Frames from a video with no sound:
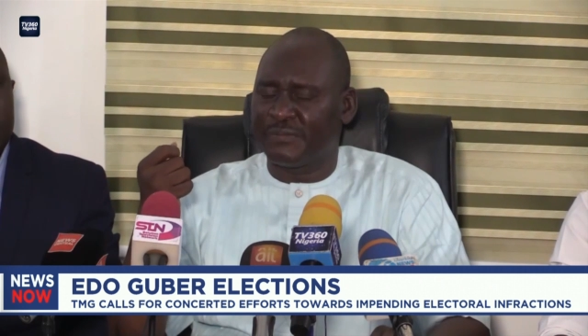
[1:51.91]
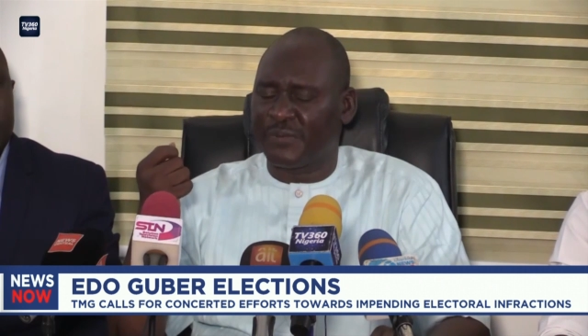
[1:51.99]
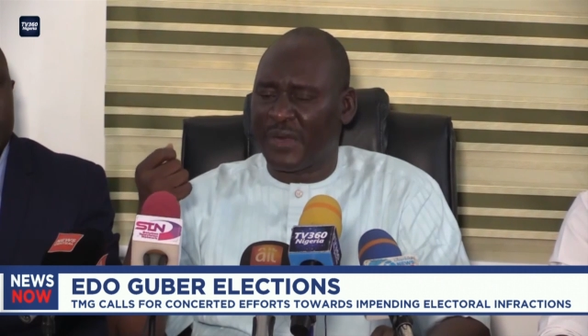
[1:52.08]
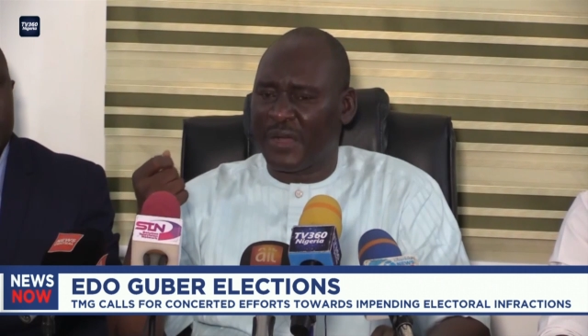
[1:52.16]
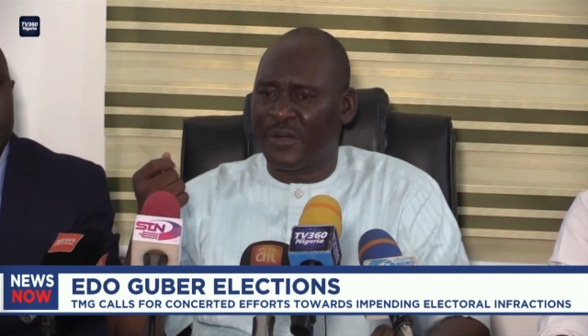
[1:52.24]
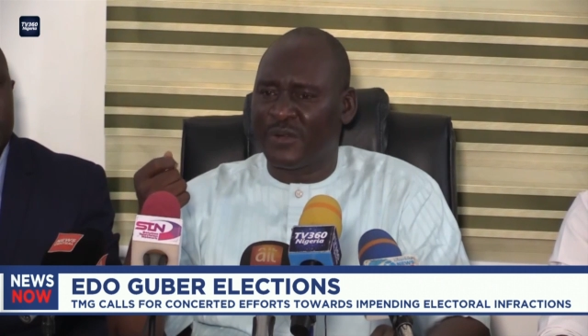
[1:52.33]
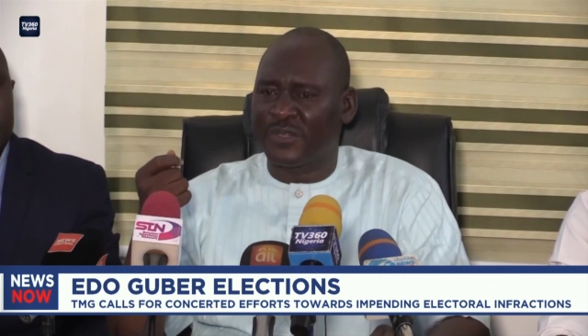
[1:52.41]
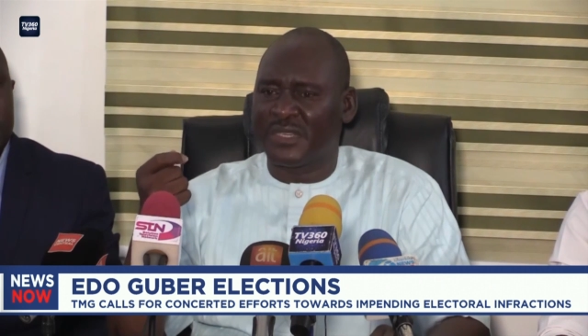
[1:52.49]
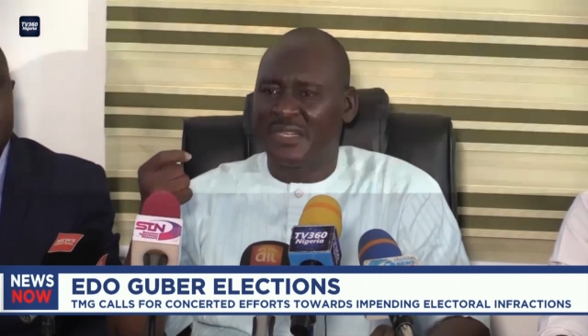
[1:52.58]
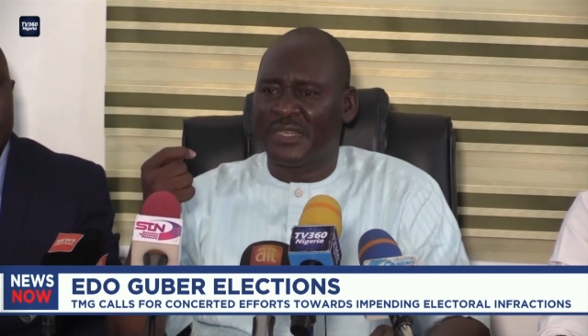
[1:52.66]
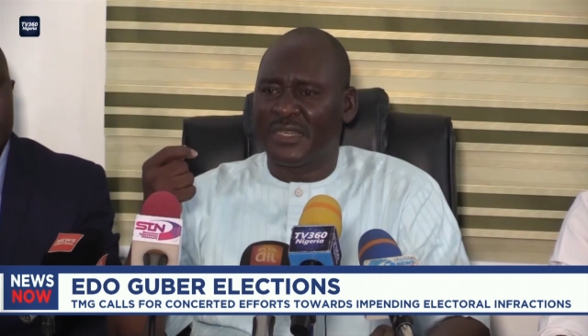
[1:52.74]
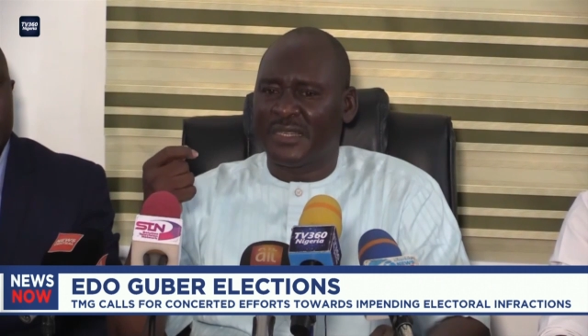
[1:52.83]

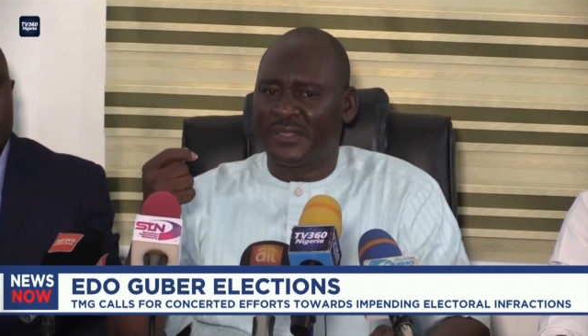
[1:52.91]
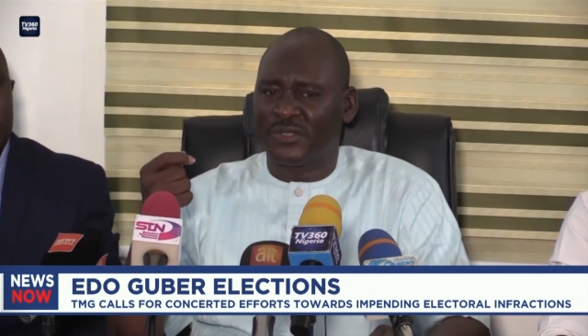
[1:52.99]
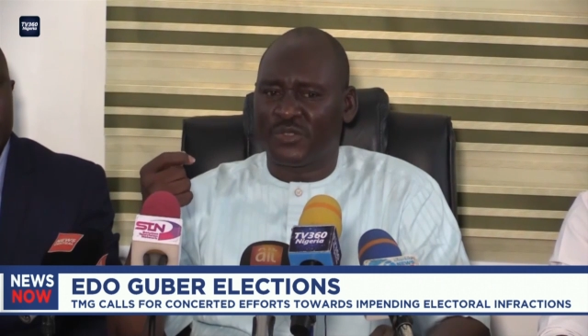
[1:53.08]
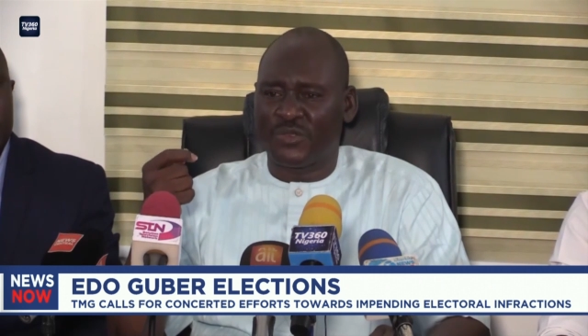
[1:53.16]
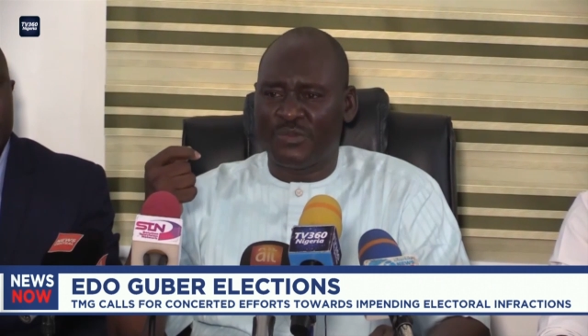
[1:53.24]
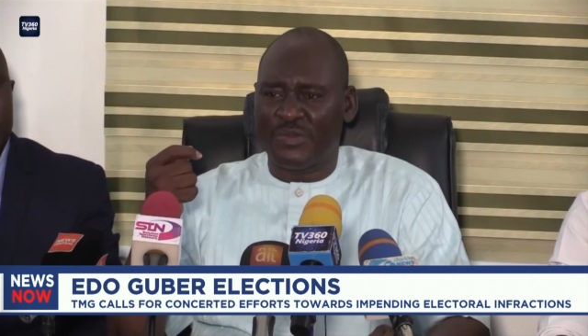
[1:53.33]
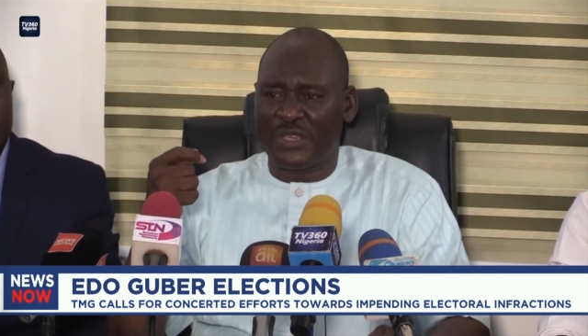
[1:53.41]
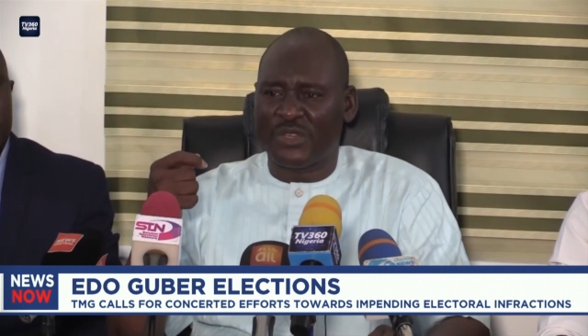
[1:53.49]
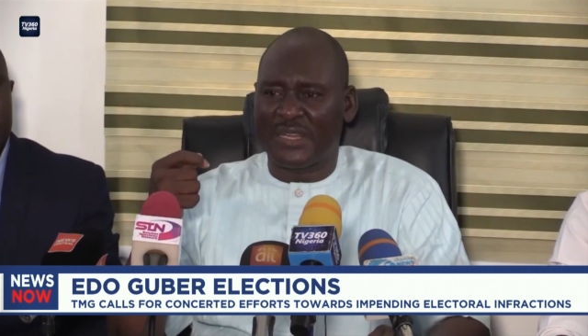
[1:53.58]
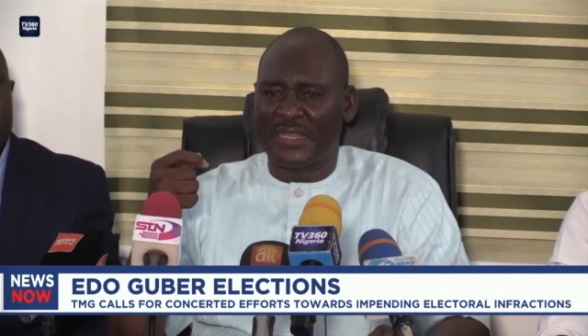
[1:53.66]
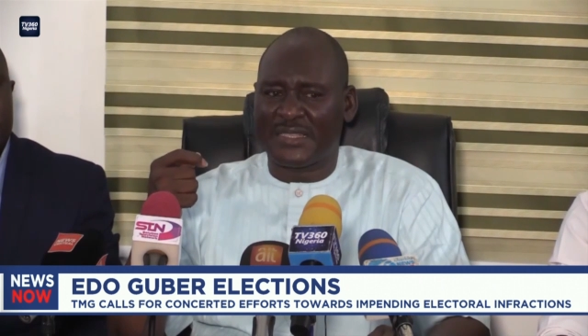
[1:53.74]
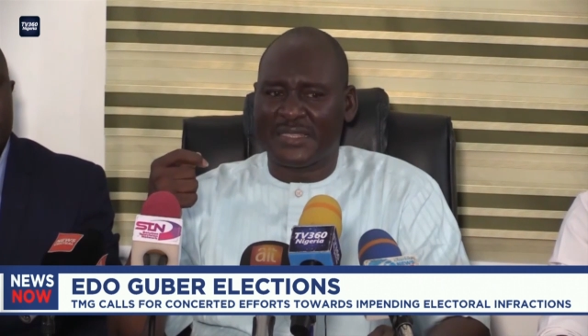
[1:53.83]
proud to make
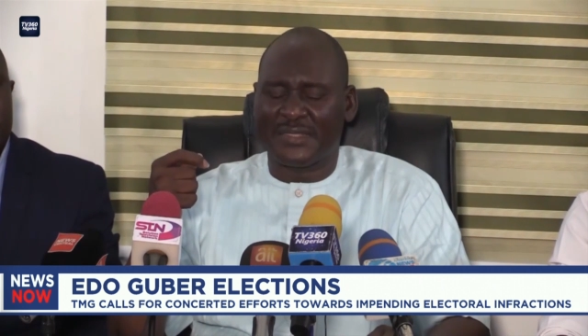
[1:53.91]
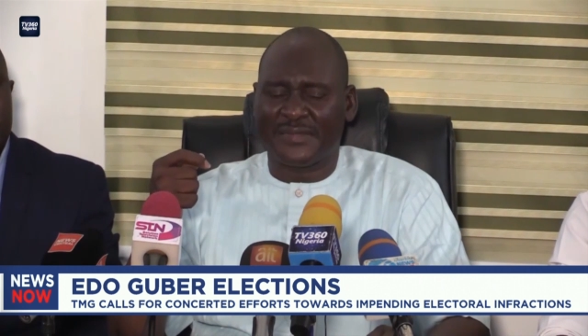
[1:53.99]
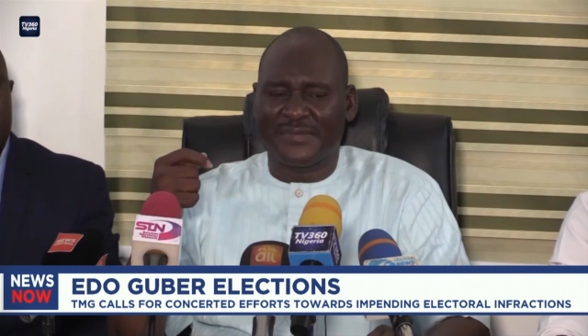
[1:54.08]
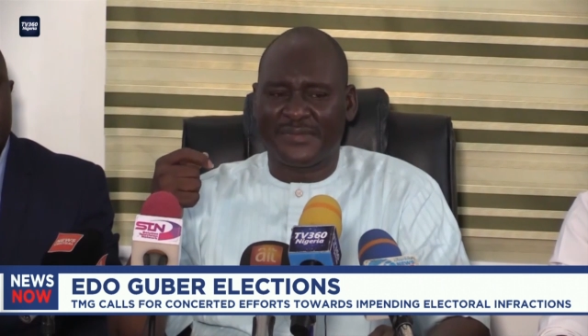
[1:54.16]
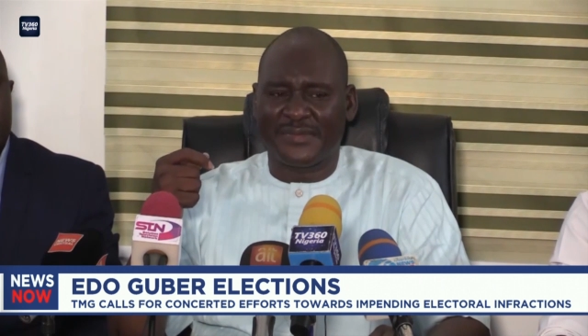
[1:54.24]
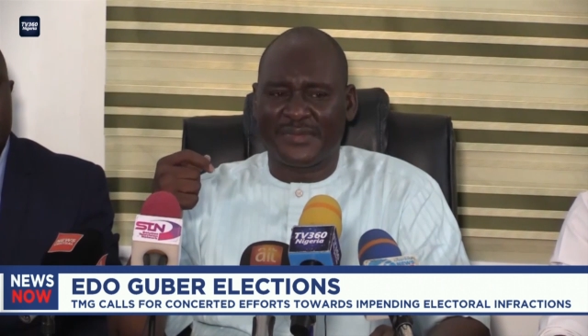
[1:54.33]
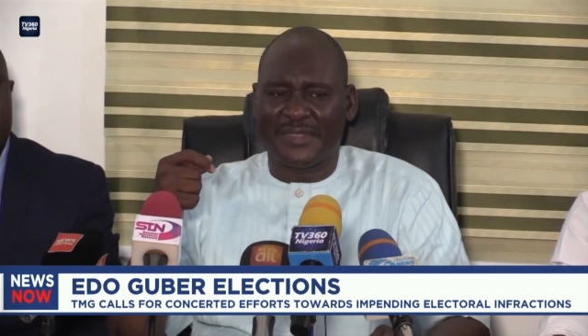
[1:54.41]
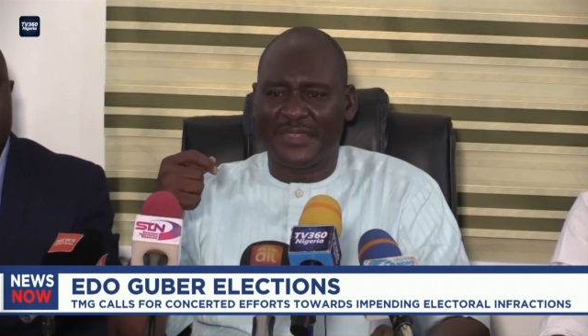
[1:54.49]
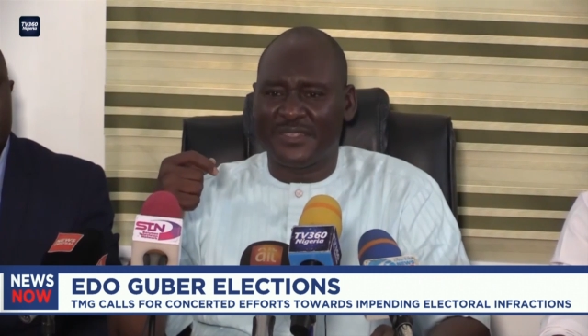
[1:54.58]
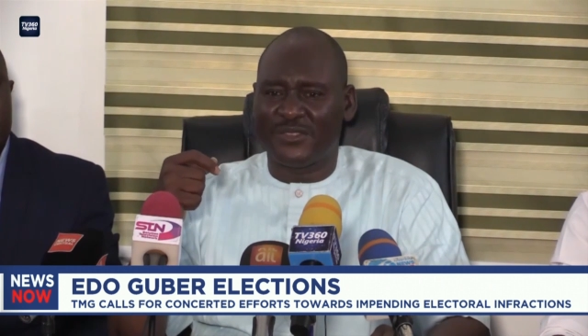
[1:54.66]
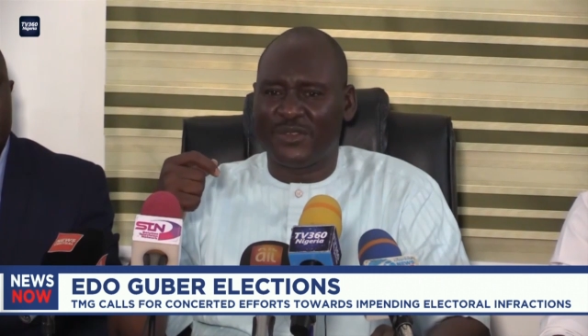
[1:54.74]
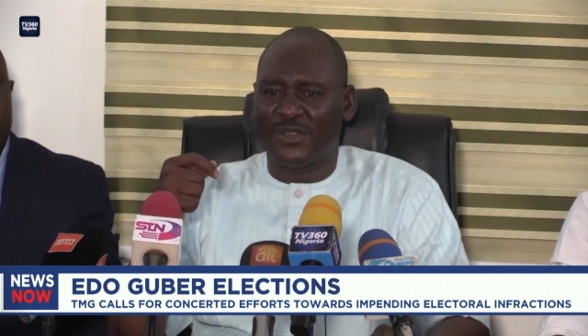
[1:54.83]
sure that they
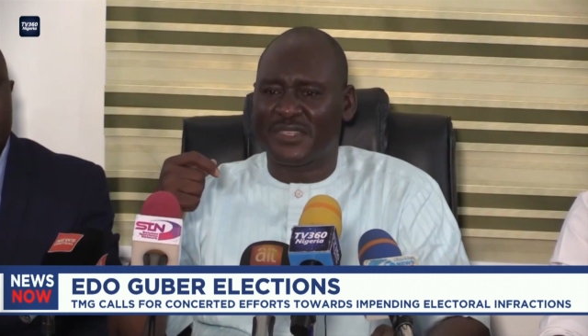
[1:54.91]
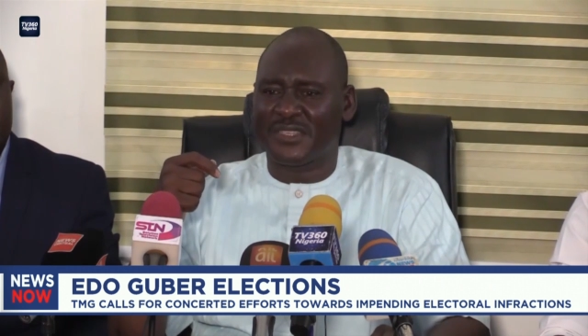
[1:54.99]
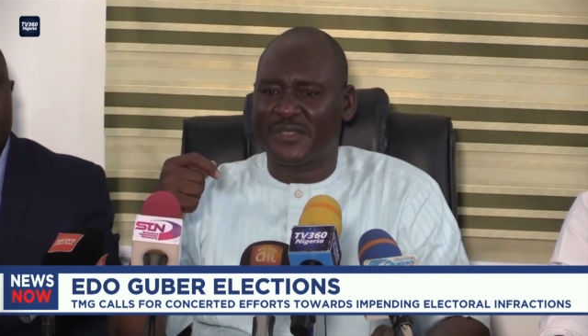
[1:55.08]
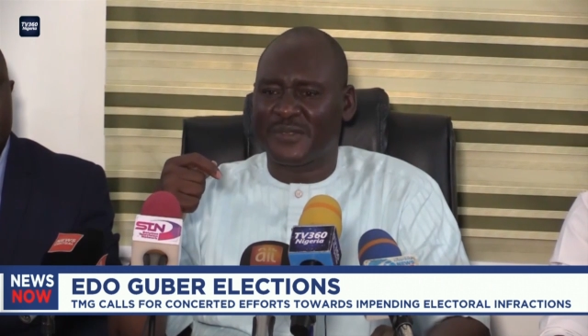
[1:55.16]
did not